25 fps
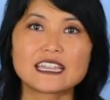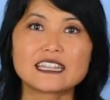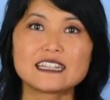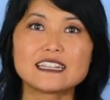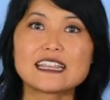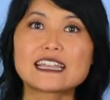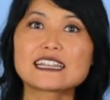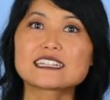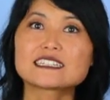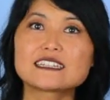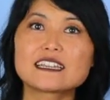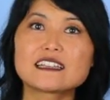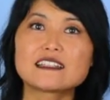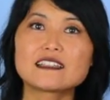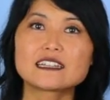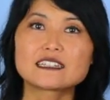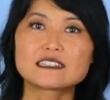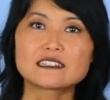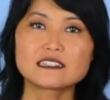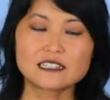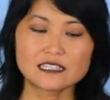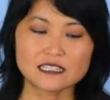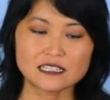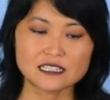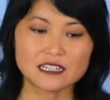next I'd like
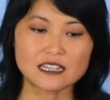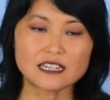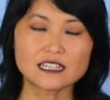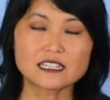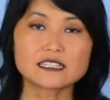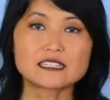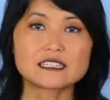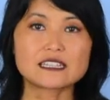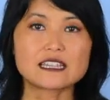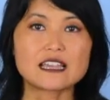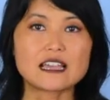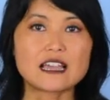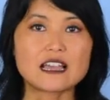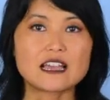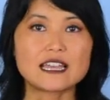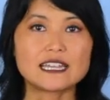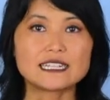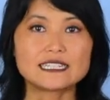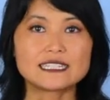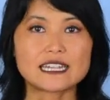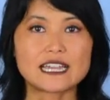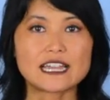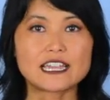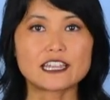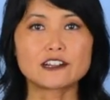to discuss
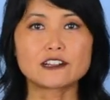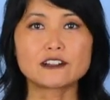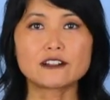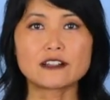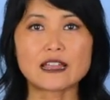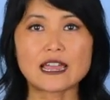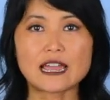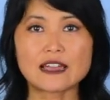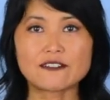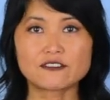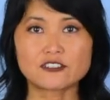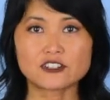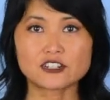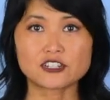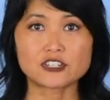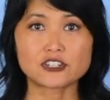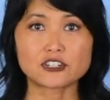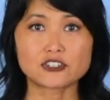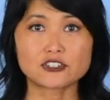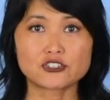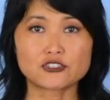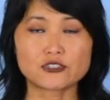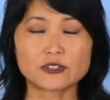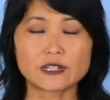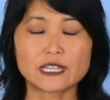attire after
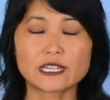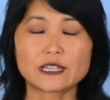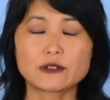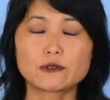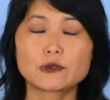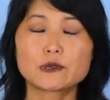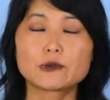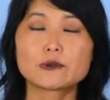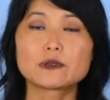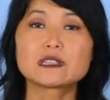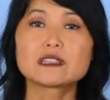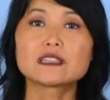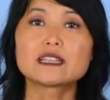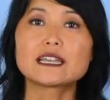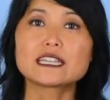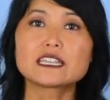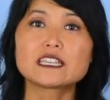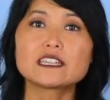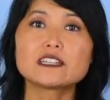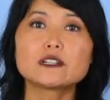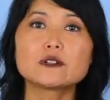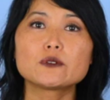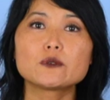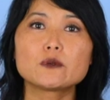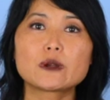surgery. We would like
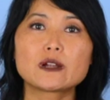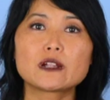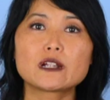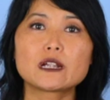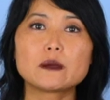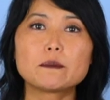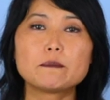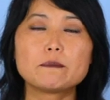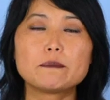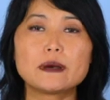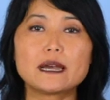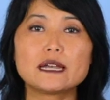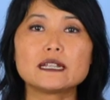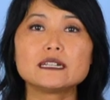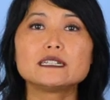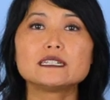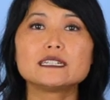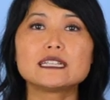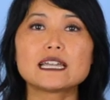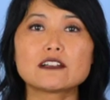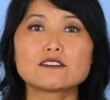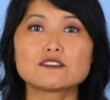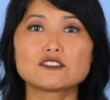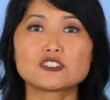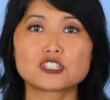you to wear a
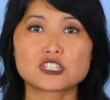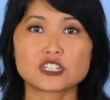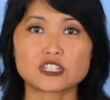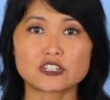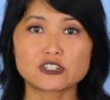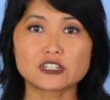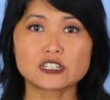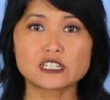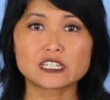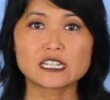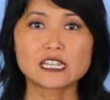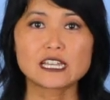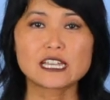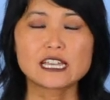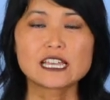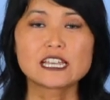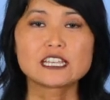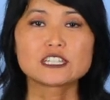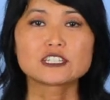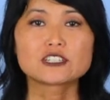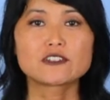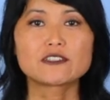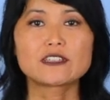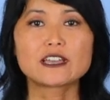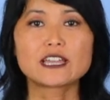button-down shirt
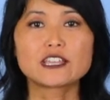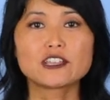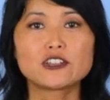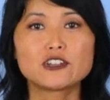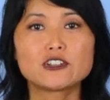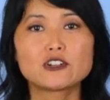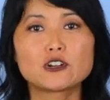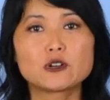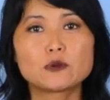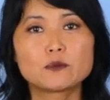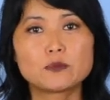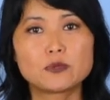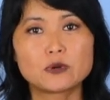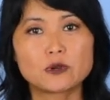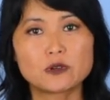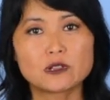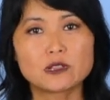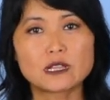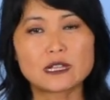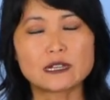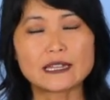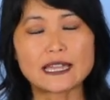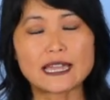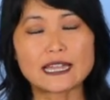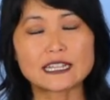so that you don't
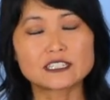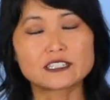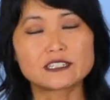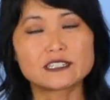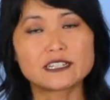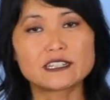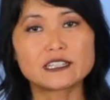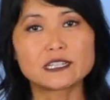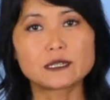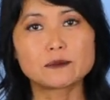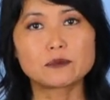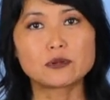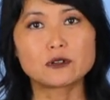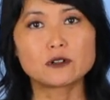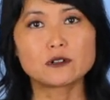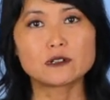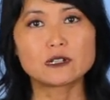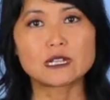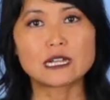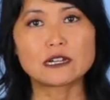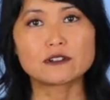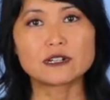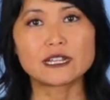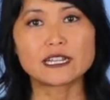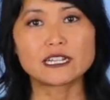accidentally pull
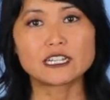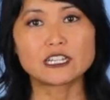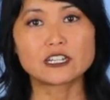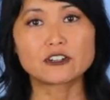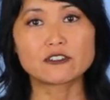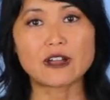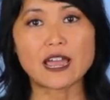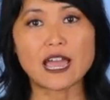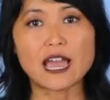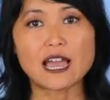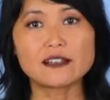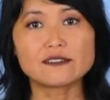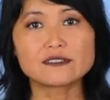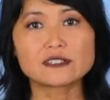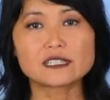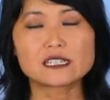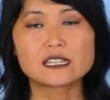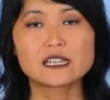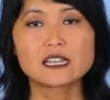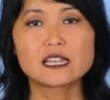out any grafts.